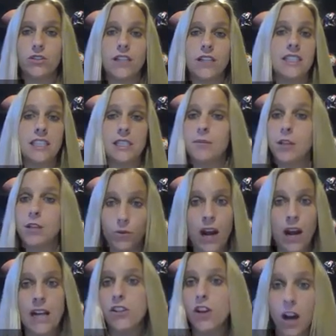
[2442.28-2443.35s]
that seem to
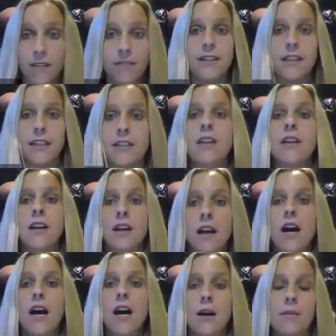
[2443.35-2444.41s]
arise often,
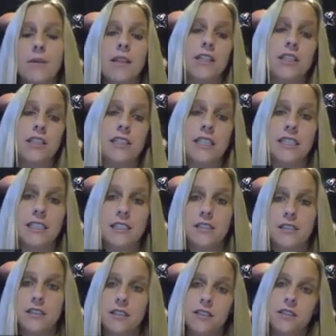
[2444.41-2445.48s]
and they just need
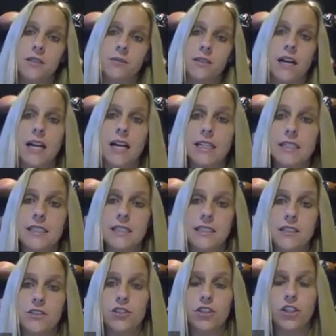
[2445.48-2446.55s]
some guidance
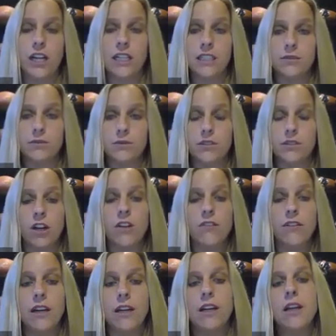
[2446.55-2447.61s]
in trying to resolve
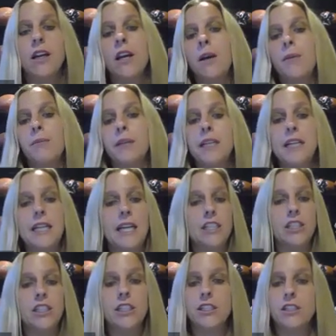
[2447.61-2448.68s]
it.
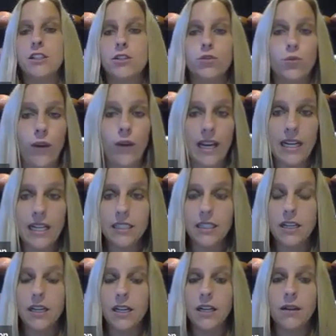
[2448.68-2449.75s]
Mediation is great.
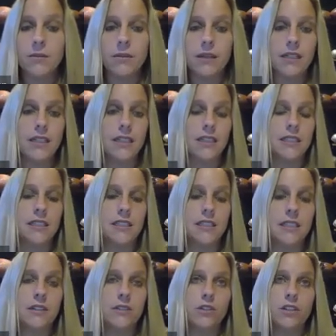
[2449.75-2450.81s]
It is,
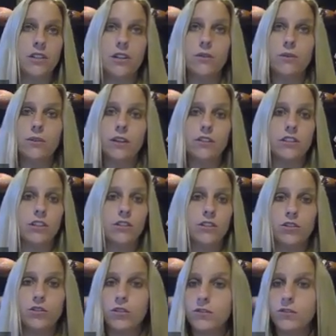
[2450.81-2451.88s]
you know, there's a
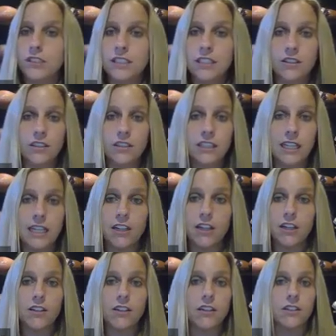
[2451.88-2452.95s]
neutral
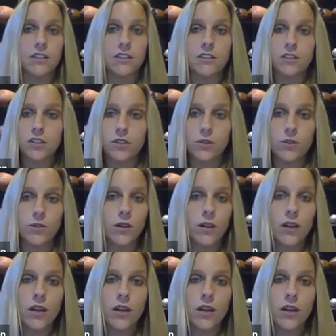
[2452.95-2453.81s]
facilitator, there's two